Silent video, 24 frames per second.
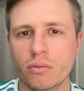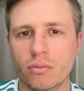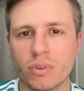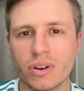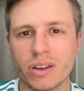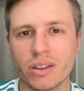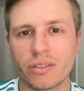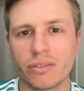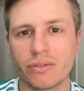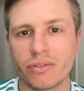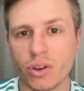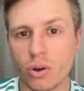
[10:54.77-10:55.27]

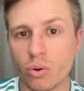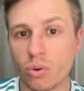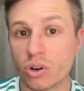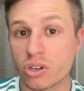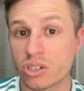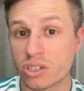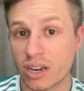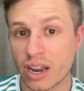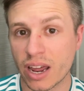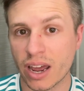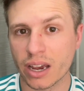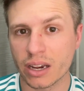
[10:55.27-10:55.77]
with fewer
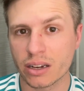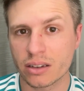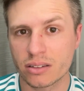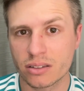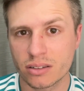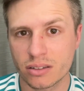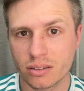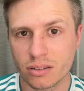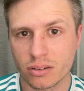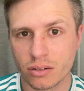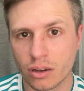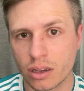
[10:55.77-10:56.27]

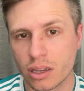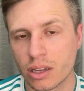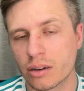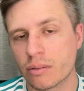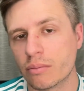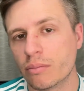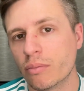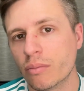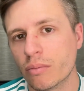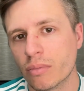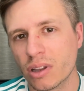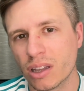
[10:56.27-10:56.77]
snags
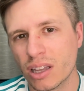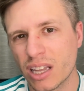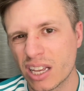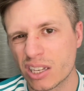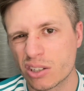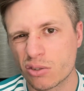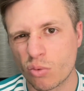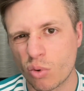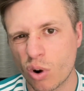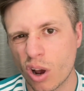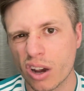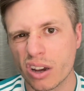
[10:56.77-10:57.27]
and
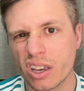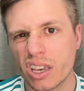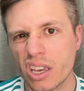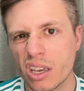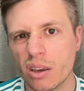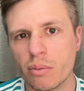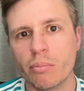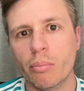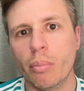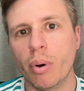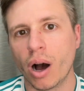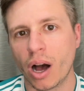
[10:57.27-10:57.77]
less
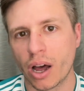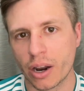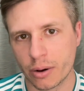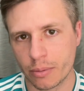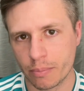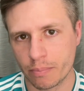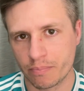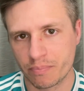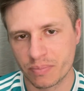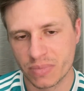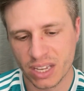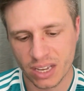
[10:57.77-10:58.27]
rocky
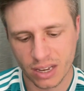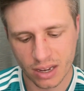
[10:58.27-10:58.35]
bottom.